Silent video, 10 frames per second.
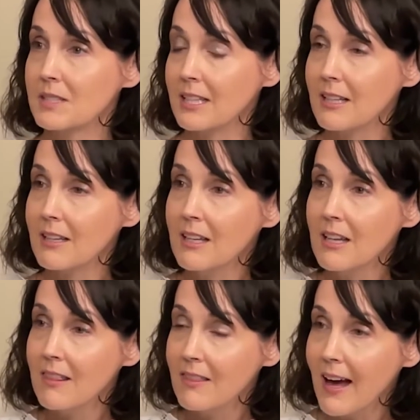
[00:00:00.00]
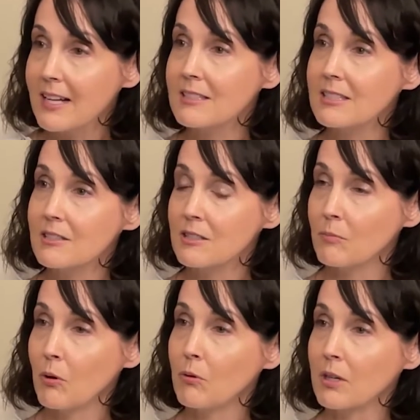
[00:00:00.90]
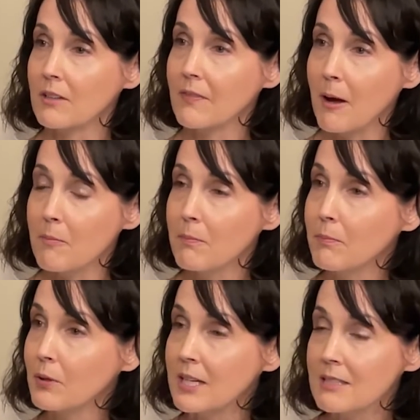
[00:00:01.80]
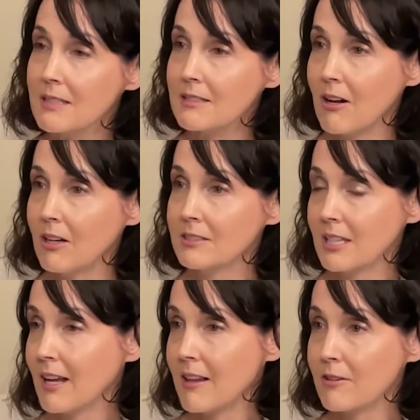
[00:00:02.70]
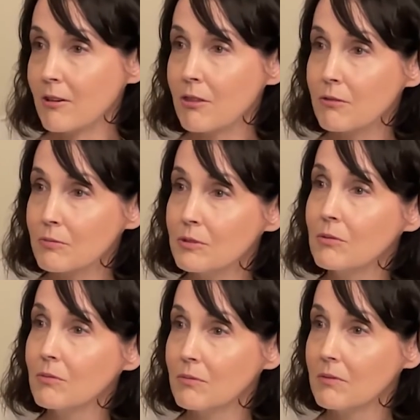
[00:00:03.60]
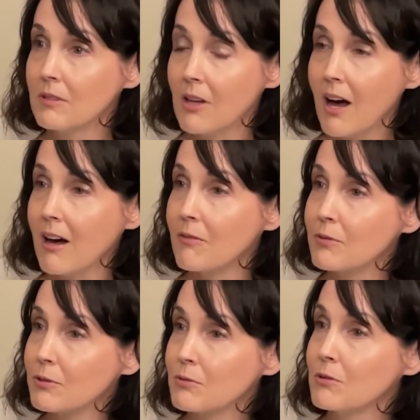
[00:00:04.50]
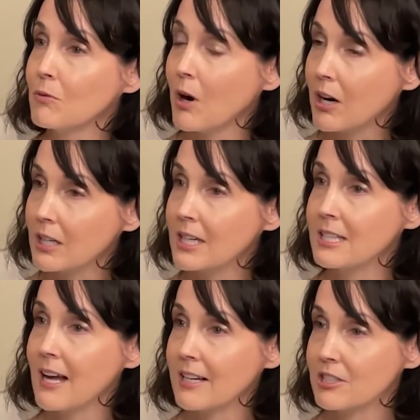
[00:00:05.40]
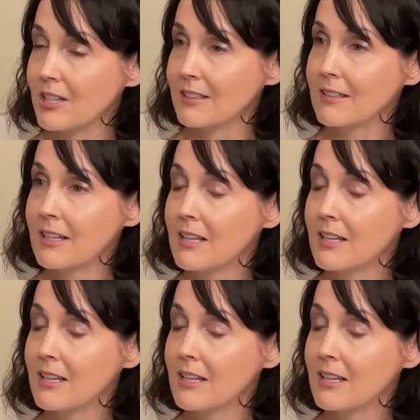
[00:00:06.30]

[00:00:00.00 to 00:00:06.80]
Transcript: Like, that's the support that brings us all together through love, through our connection.